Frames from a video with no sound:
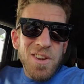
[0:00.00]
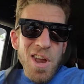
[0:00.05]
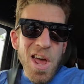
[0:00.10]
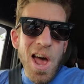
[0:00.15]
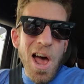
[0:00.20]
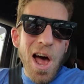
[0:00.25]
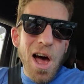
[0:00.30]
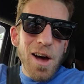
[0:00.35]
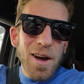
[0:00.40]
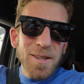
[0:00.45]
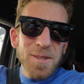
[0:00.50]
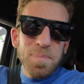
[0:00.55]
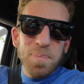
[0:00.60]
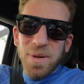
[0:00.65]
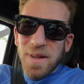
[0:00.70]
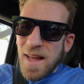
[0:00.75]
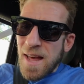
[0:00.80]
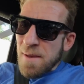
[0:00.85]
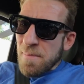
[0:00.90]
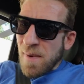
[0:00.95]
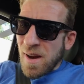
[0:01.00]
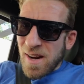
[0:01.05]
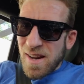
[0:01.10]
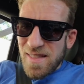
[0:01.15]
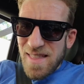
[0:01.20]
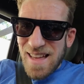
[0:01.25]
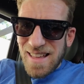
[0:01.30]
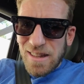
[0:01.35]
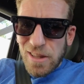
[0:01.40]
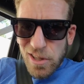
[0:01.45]
No, it's play money
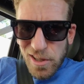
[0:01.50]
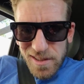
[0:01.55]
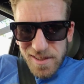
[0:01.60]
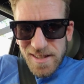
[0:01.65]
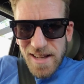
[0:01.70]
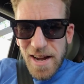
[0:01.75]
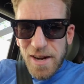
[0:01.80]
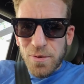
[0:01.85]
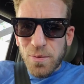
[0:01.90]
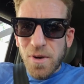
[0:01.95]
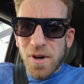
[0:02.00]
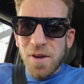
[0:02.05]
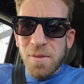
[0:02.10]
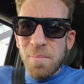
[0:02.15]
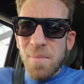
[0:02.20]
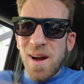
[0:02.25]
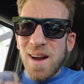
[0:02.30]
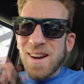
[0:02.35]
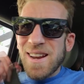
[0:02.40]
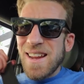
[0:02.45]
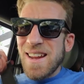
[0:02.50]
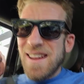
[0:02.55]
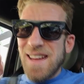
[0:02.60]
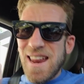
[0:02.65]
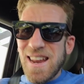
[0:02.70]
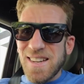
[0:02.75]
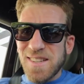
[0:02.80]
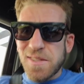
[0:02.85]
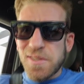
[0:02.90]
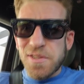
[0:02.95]
that looks like real money
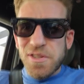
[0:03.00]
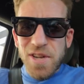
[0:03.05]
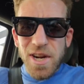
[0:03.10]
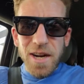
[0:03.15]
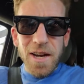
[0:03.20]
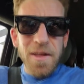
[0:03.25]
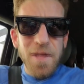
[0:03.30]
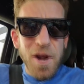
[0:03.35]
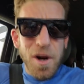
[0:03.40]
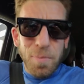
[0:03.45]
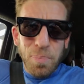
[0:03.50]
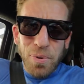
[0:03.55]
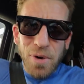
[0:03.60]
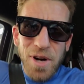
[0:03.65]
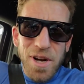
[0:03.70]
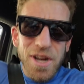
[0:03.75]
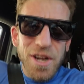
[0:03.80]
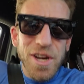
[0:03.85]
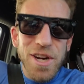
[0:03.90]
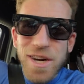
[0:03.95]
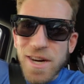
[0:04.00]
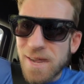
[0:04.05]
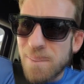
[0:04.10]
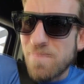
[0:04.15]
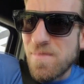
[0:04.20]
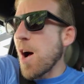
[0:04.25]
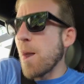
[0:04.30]
and it's stuck in there pretty good.